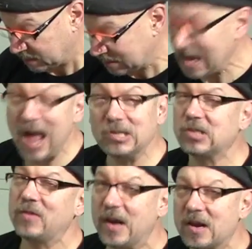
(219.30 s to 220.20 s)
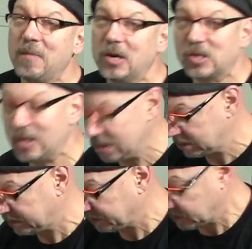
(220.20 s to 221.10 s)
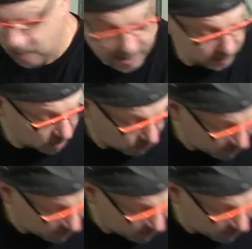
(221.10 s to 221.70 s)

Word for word: Did I just read a commercial? All right, so